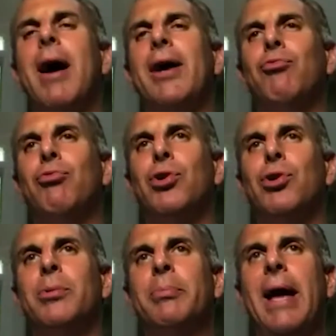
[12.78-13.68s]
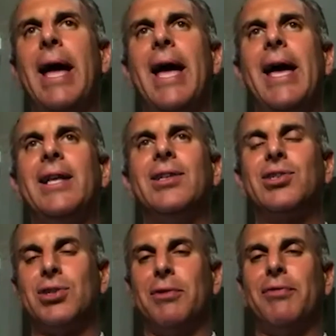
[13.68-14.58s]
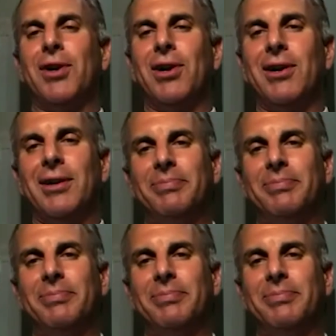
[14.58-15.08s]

Room and Surfer Girl.